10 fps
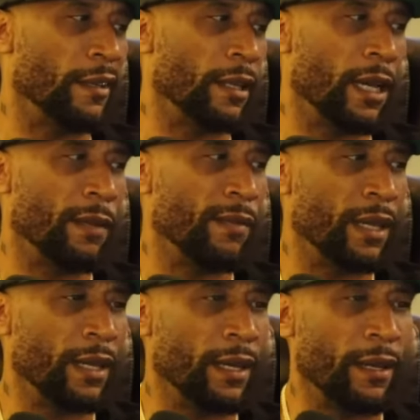You know what I
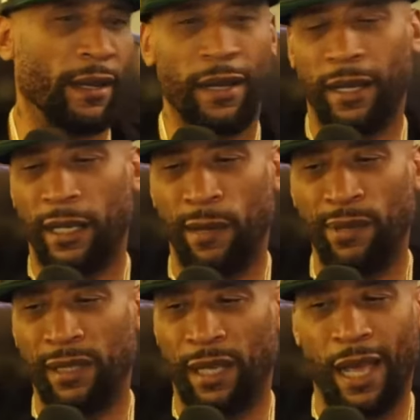mean? There,
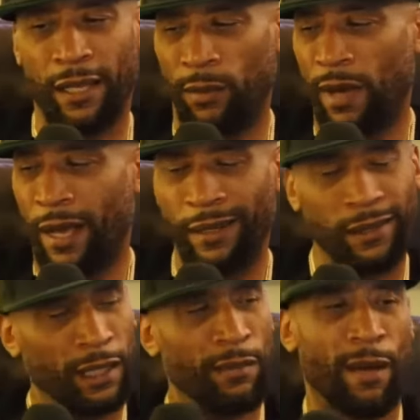would be times where I
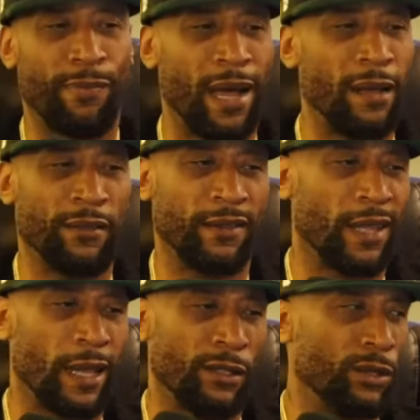didn't see my pops for
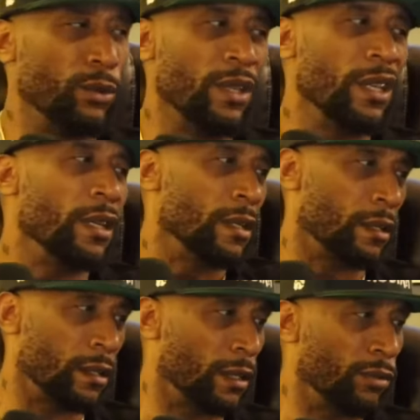like two
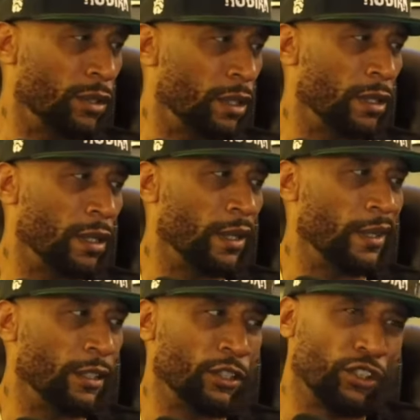years or some shit, and then
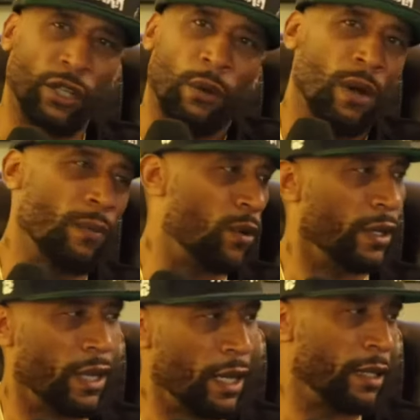he would just show up
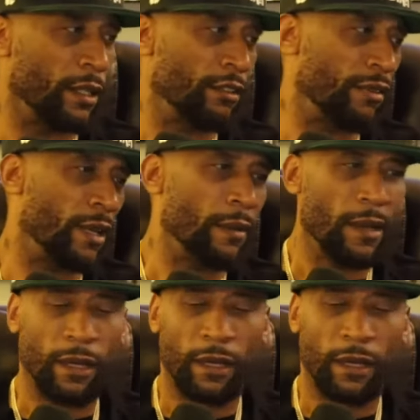one day at the crib.